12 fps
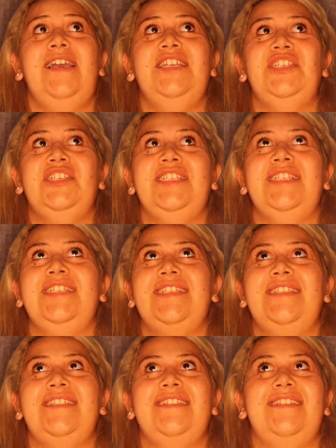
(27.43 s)
It just
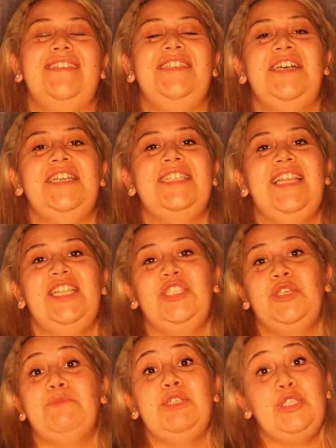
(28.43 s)
sucks that it
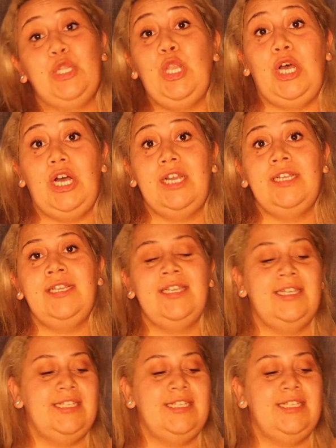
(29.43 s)
took me so long.